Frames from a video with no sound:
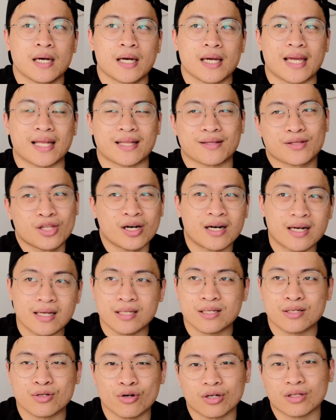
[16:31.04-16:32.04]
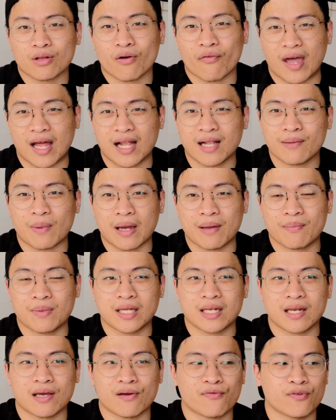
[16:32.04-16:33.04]
it does sort of help. I
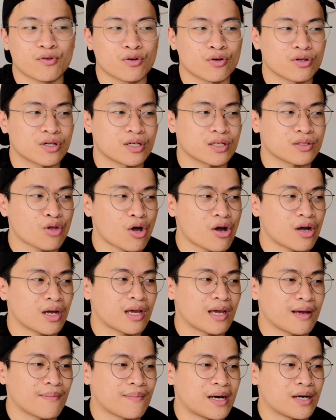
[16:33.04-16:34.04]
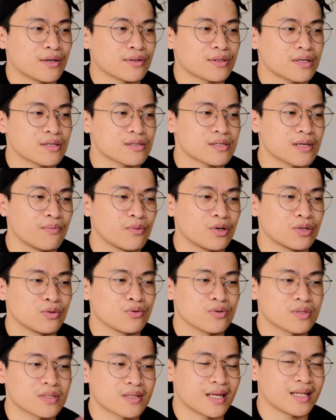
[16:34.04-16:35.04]
mean, if you're talking about someone
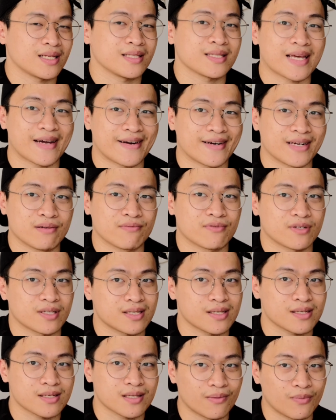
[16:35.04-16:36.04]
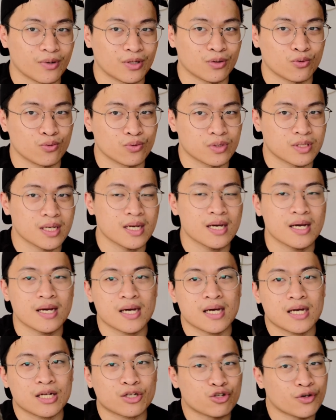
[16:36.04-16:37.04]
who's sedentary versus someone who's
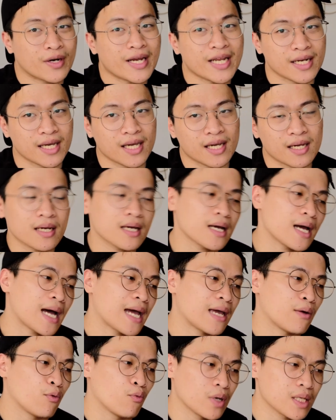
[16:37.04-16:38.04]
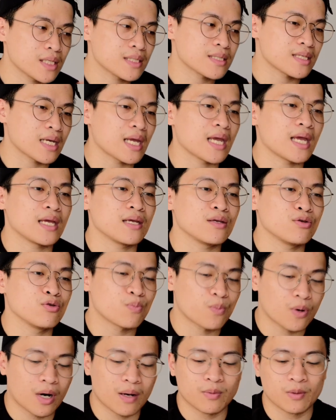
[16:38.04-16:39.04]
training, I will say you
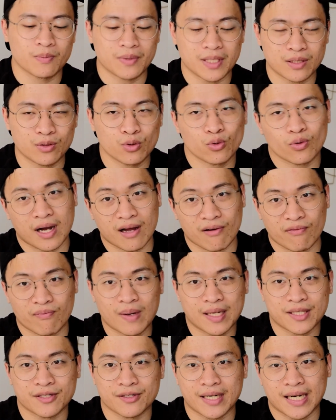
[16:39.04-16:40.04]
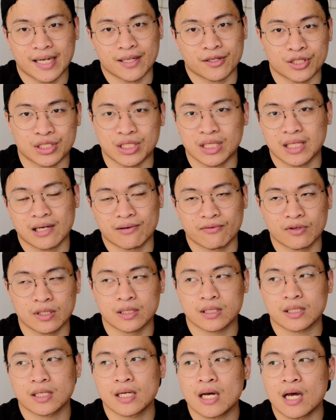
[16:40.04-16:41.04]
probably do have better energy
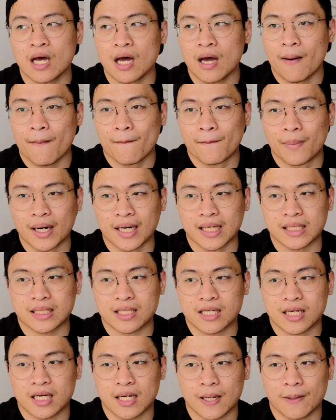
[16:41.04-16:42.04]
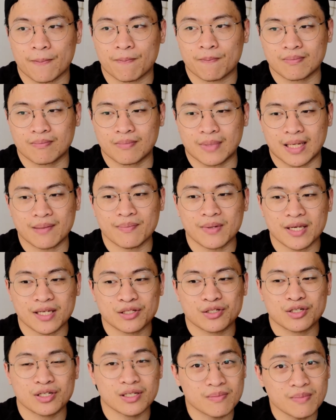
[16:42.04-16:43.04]
levels. But maybe
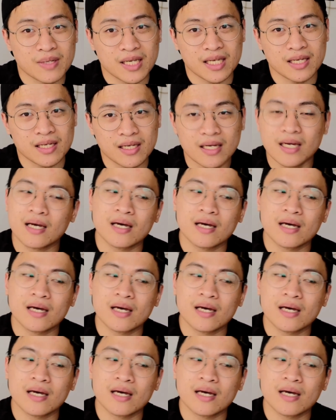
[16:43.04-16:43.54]
it's just me.